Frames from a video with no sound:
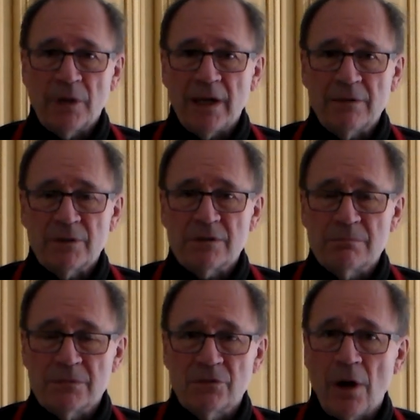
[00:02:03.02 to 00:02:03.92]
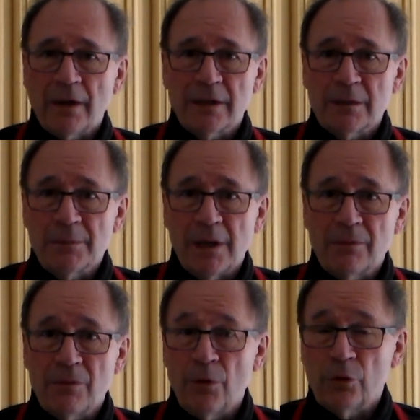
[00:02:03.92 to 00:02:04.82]
we're not even talking
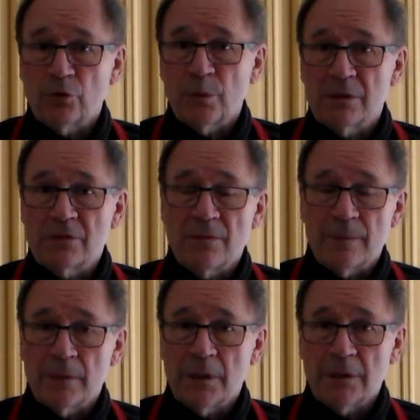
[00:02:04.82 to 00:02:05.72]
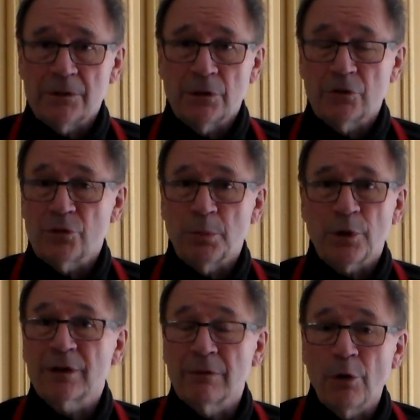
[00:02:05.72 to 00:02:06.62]
about those with
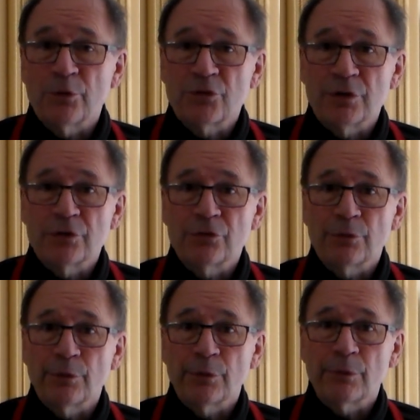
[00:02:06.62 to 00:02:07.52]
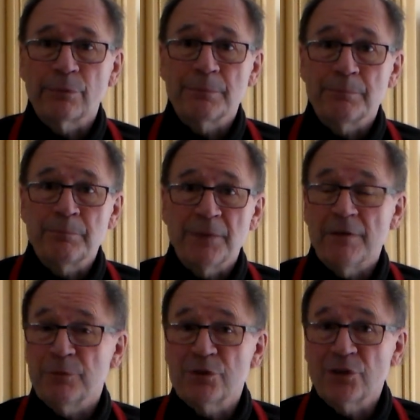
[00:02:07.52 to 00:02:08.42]
tuberculosis or
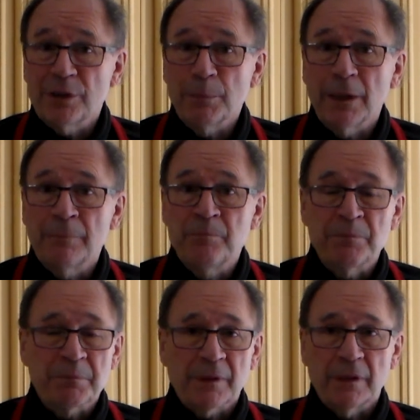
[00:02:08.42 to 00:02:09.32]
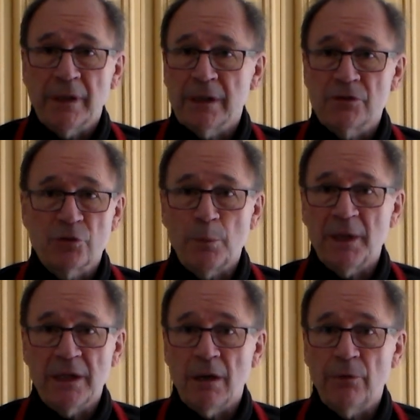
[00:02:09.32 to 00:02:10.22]
emphysema and so
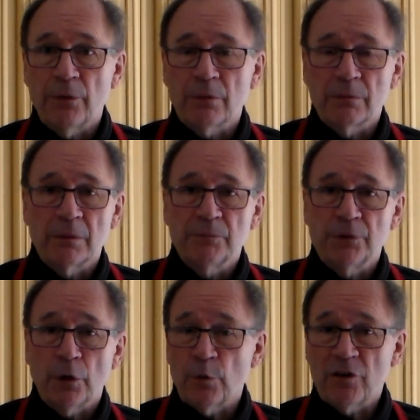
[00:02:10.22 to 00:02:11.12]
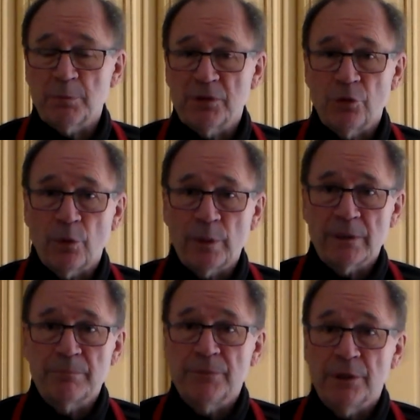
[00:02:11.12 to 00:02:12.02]
many other
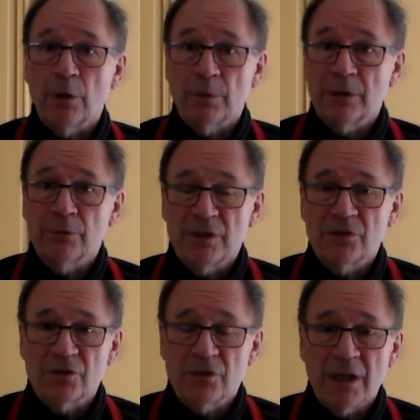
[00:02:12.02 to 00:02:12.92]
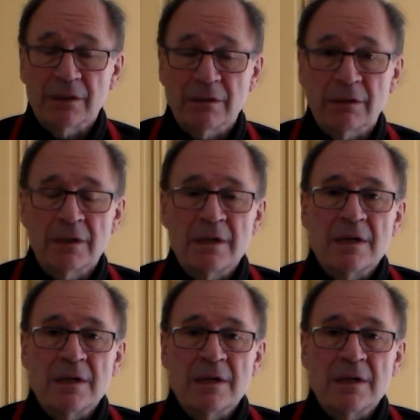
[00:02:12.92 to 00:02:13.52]
respiratory illnesses on there.